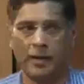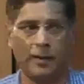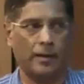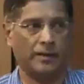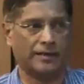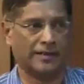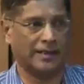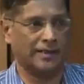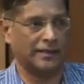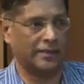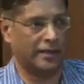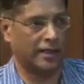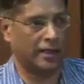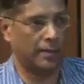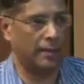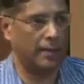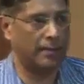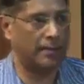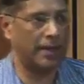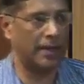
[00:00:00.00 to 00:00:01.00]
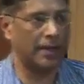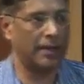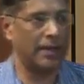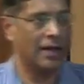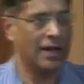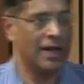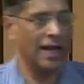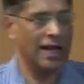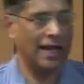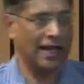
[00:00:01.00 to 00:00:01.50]
could be uh, considerably
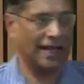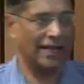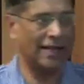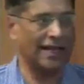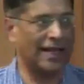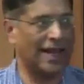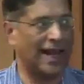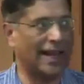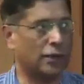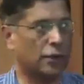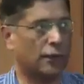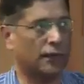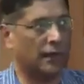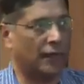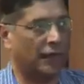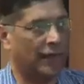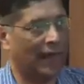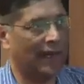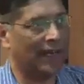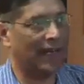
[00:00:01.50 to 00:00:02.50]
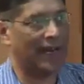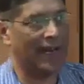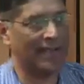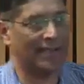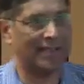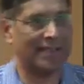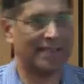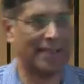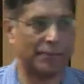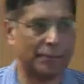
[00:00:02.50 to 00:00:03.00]
bigger. In the case mm of the
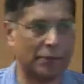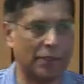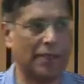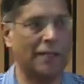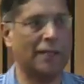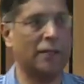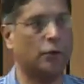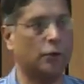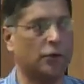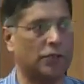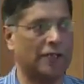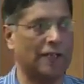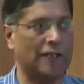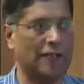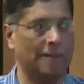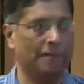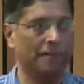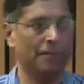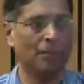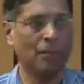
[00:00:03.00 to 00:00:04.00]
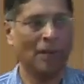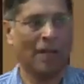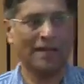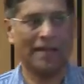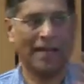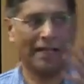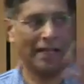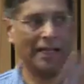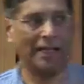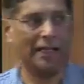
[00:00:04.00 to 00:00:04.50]
fertilizer subsidy, you see
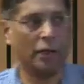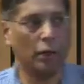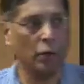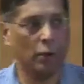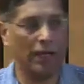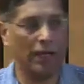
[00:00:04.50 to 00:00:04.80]
that